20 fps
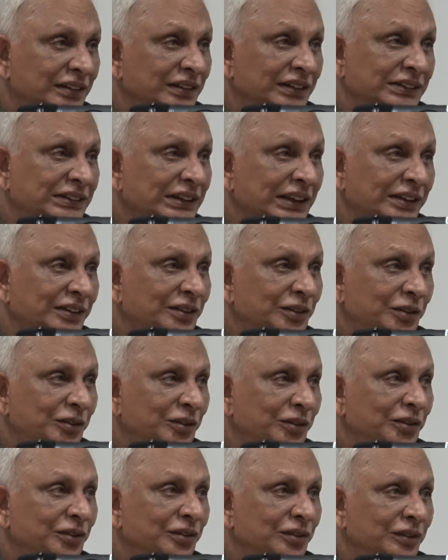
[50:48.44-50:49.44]
This I
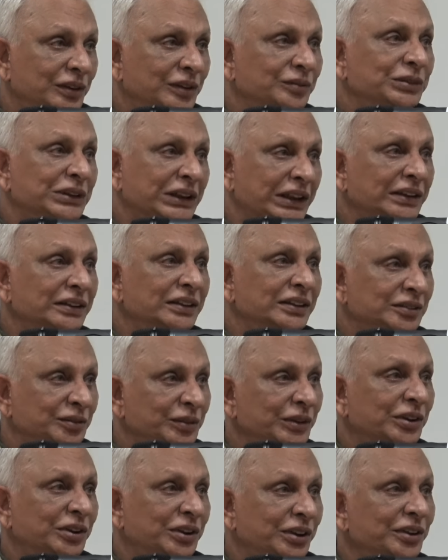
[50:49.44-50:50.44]
don't know. I'm saying this
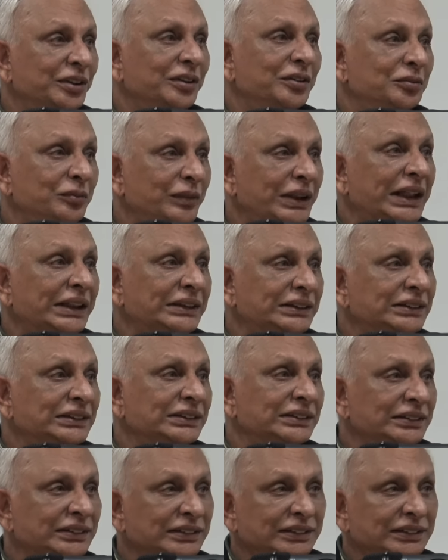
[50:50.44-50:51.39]
because you're maths.